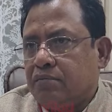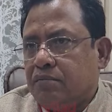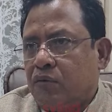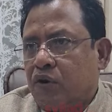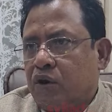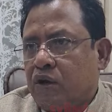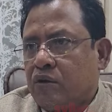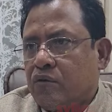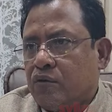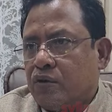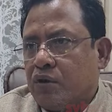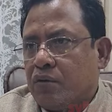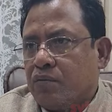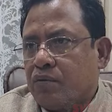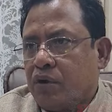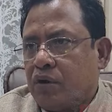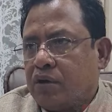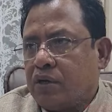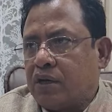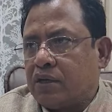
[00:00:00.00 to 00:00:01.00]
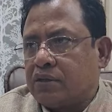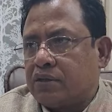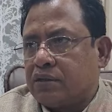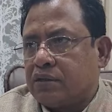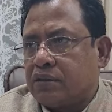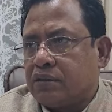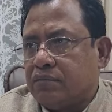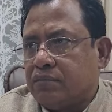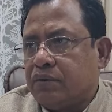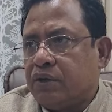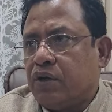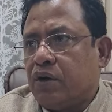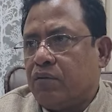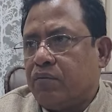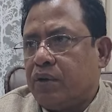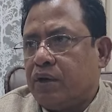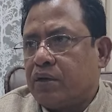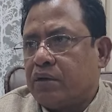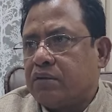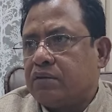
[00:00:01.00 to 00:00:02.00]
model code of conduct be over.